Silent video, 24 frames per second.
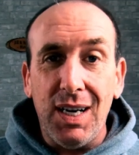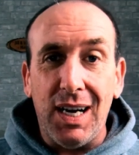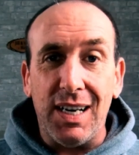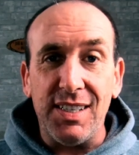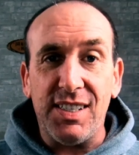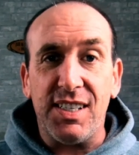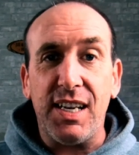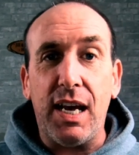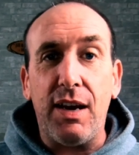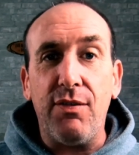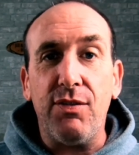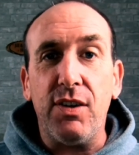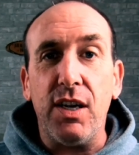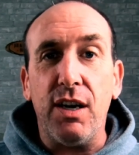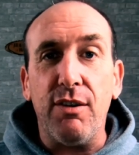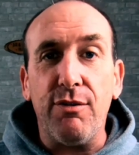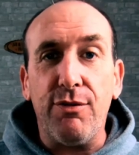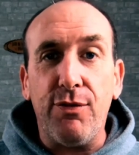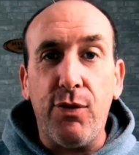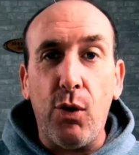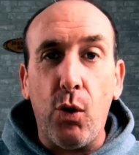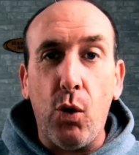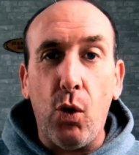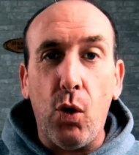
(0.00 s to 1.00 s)
I saved it
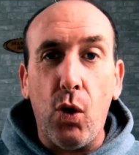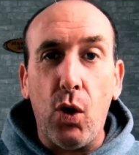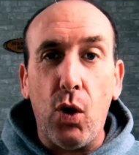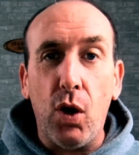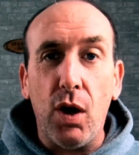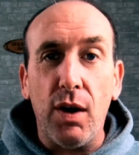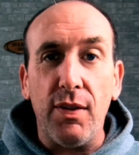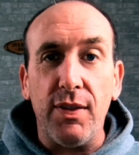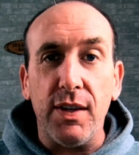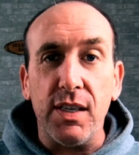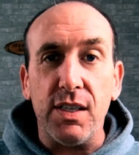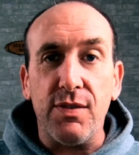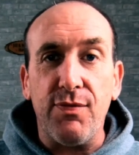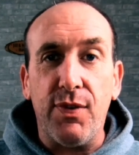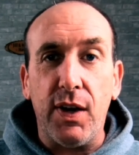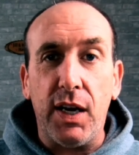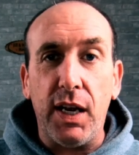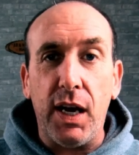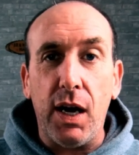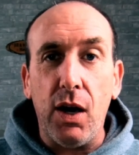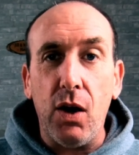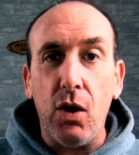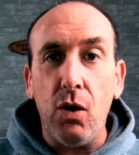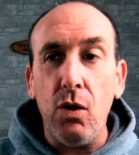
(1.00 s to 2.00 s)
for this
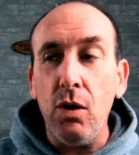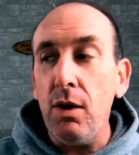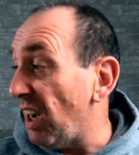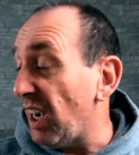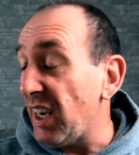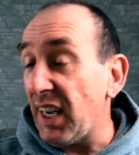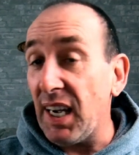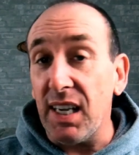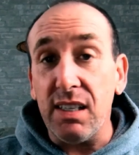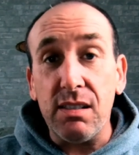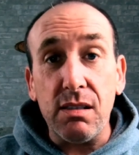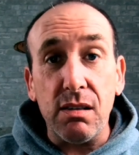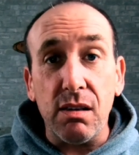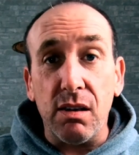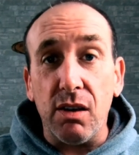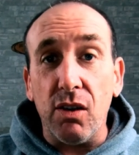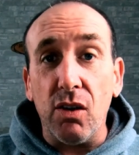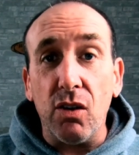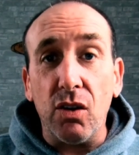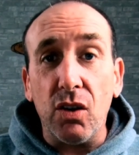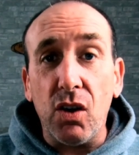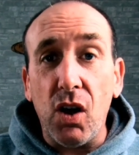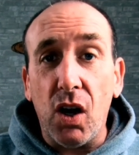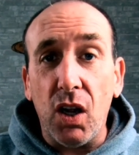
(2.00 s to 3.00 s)
video. I guess you
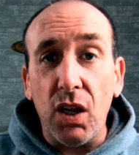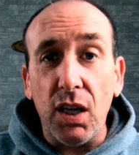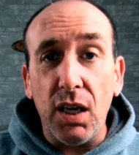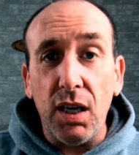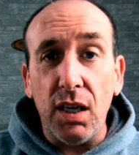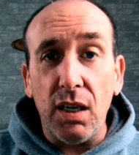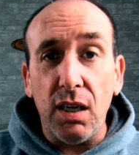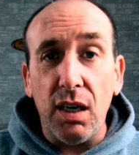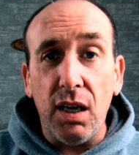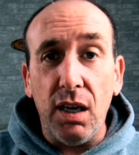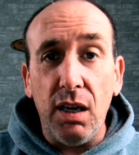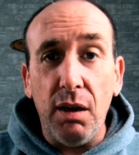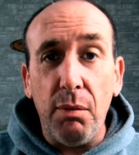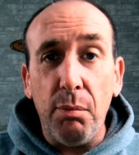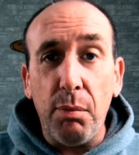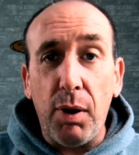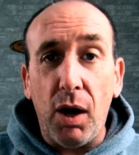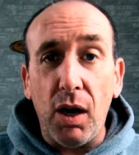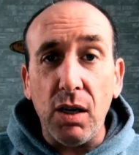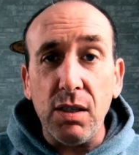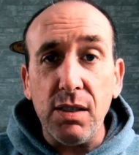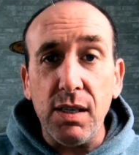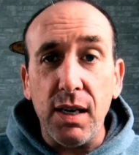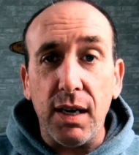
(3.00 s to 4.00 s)
can call it an
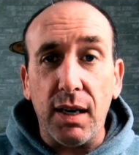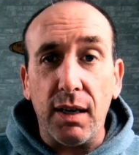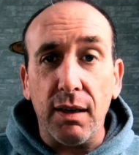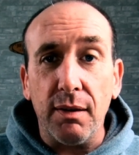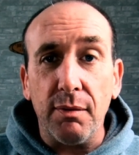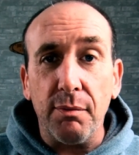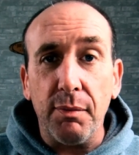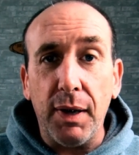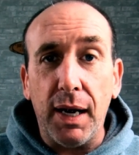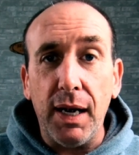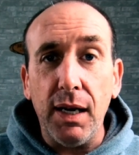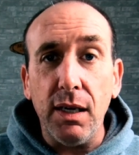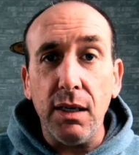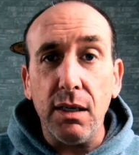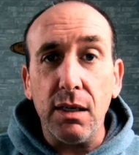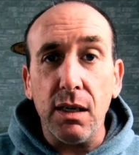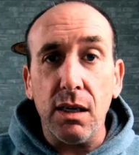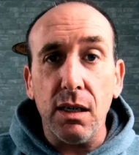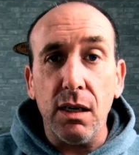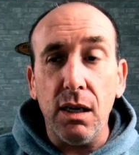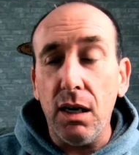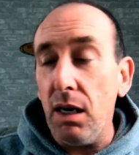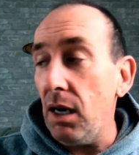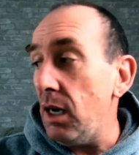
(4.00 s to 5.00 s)
unboxing, man.
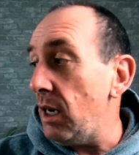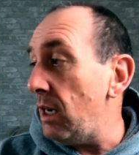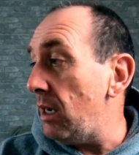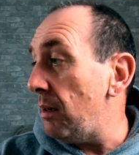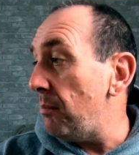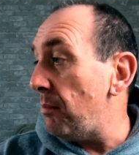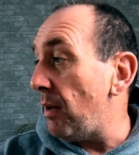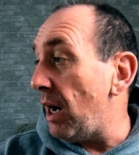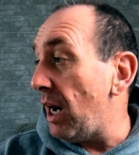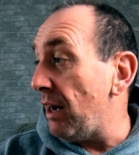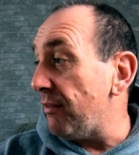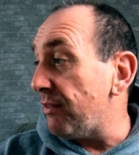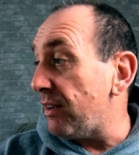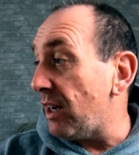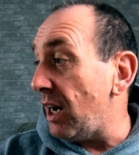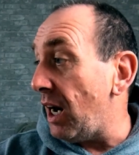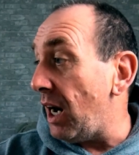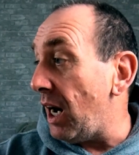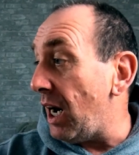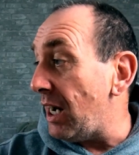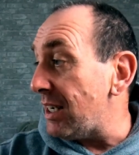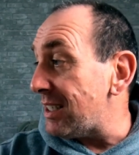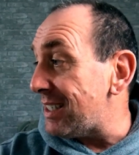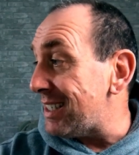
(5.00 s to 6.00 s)
I've
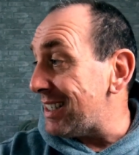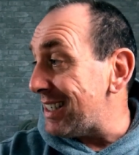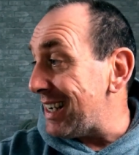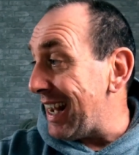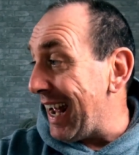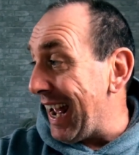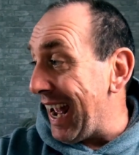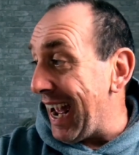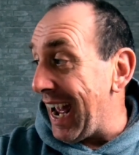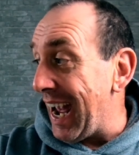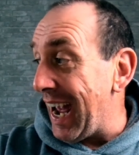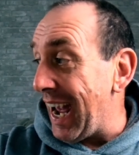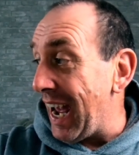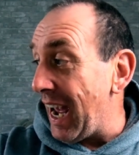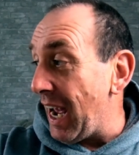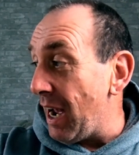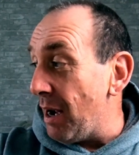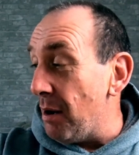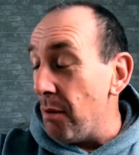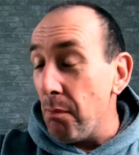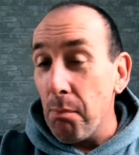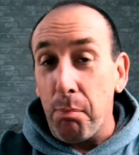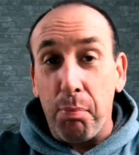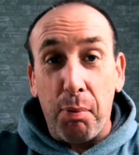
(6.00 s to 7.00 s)
got a
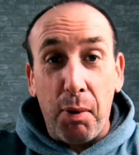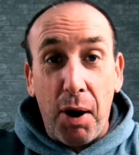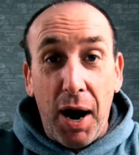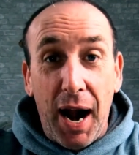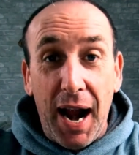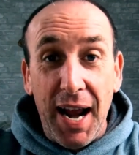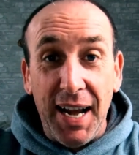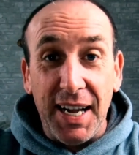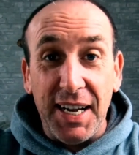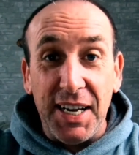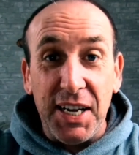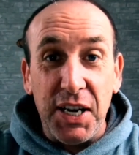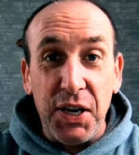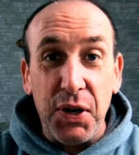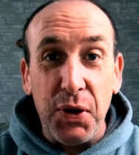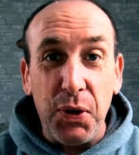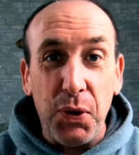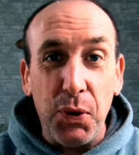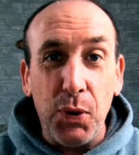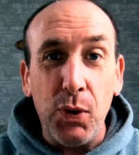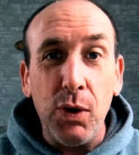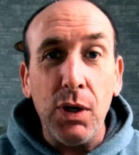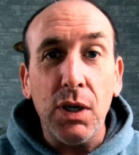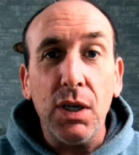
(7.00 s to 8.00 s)
brand
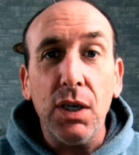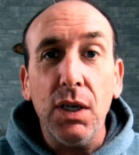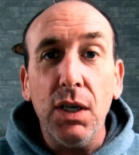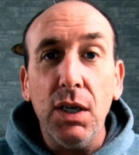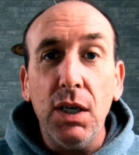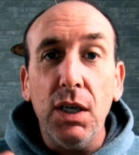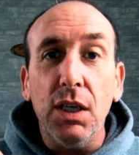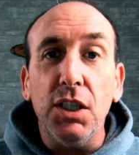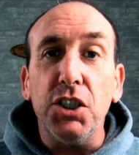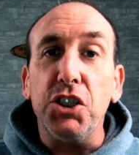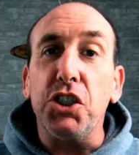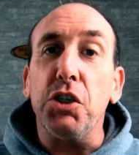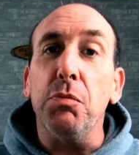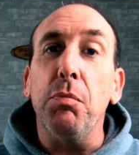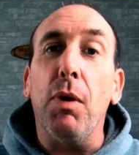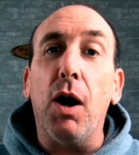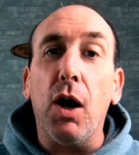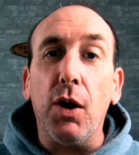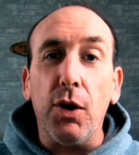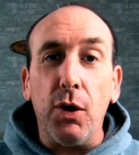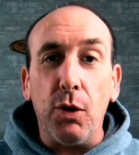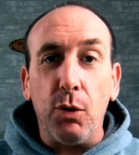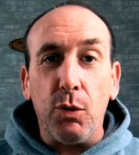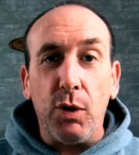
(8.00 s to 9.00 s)
new
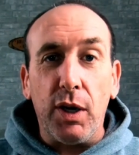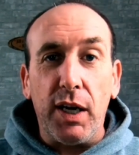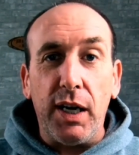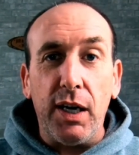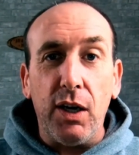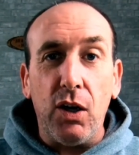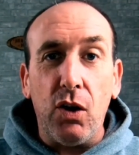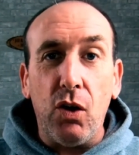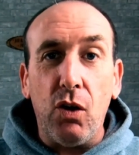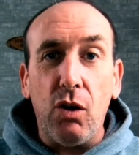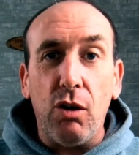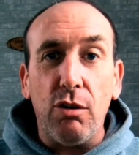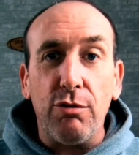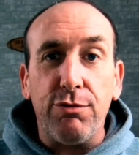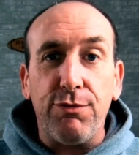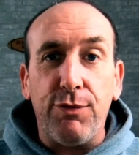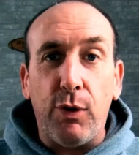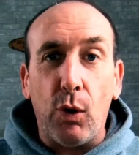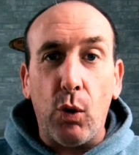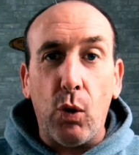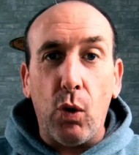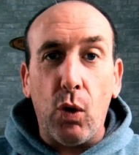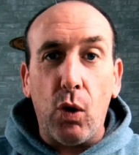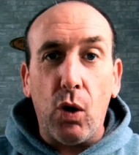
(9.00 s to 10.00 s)
Shimano reel
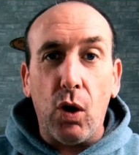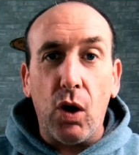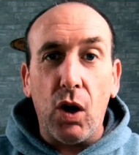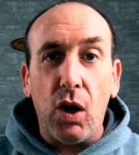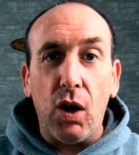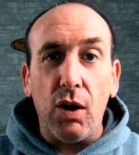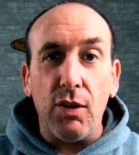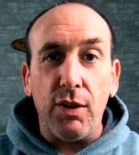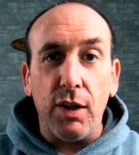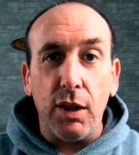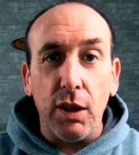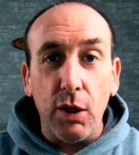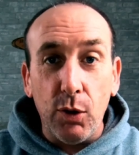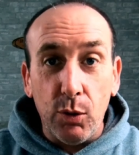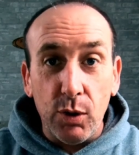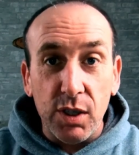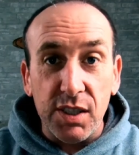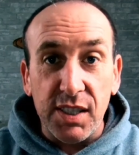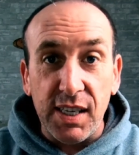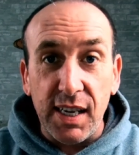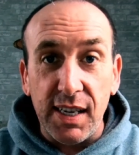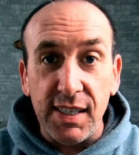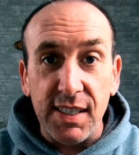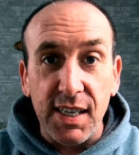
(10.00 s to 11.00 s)
for the lure
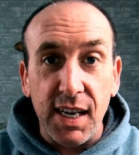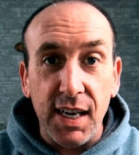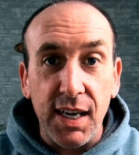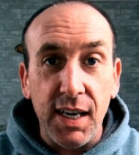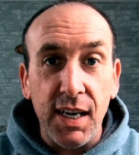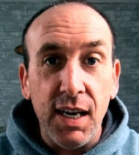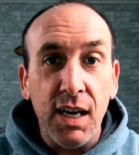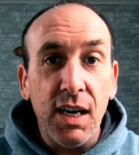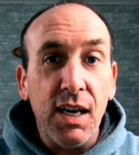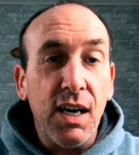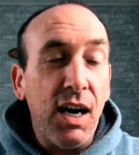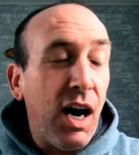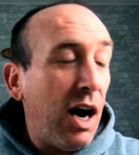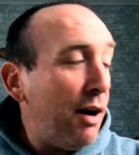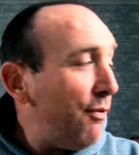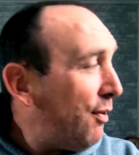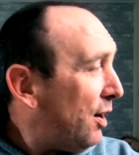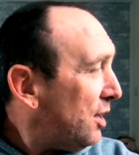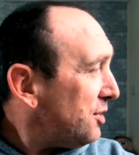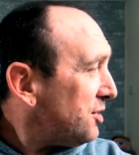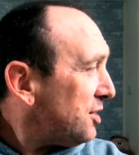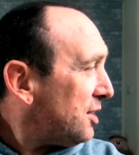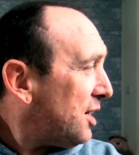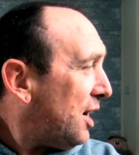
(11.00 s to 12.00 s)
season. I've
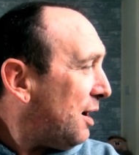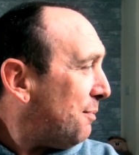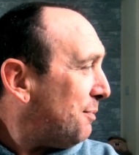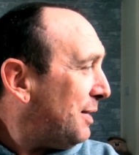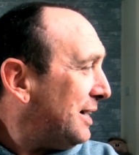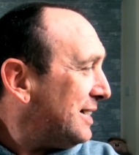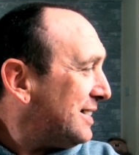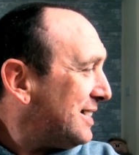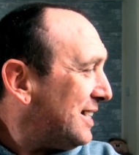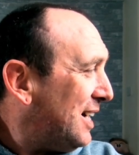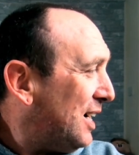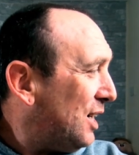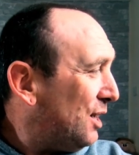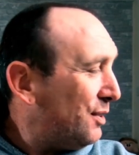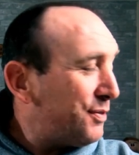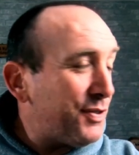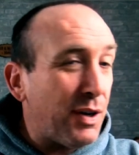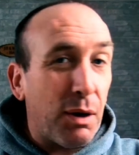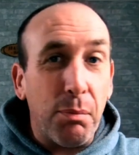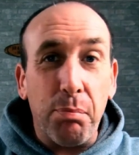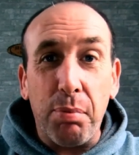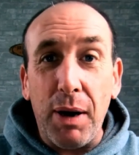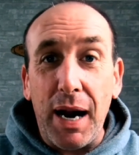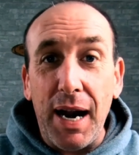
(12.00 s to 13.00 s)
also got myself
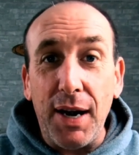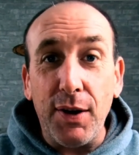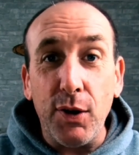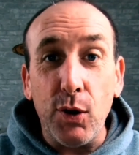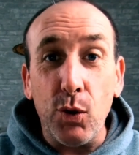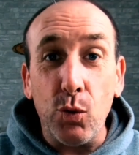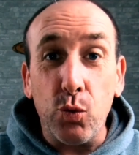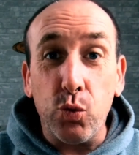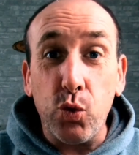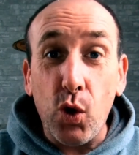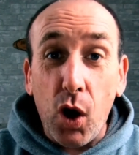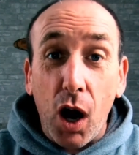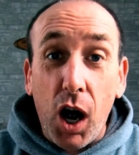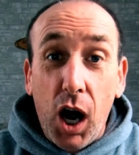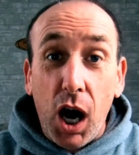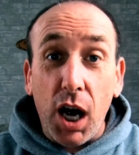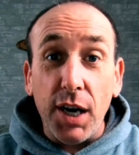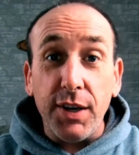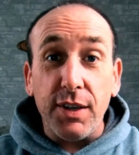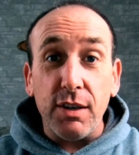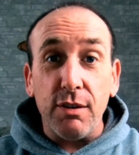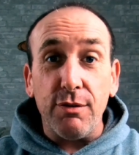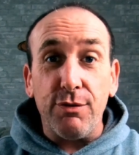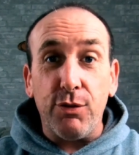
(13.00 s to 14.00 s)
a brand new
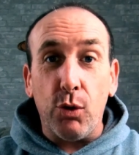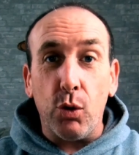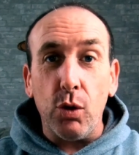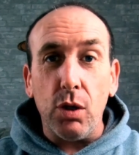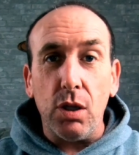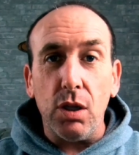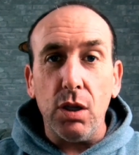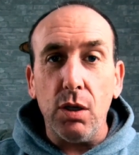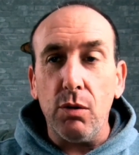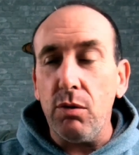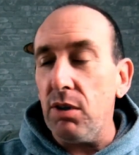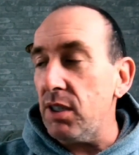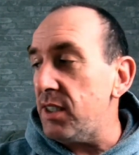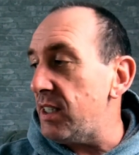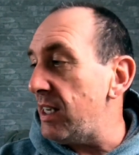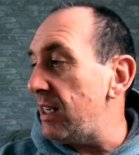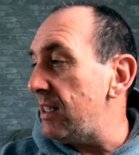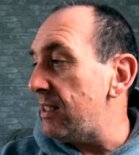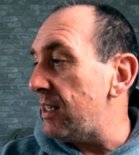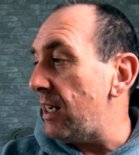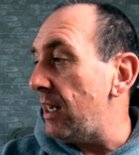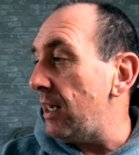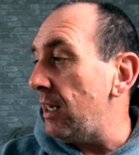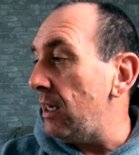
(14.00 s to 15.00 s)
rod for the lure
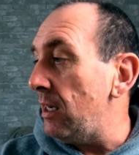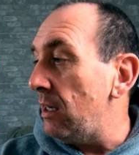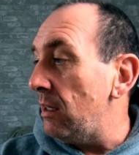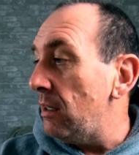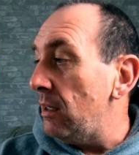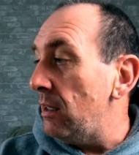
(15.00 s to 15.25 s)
season.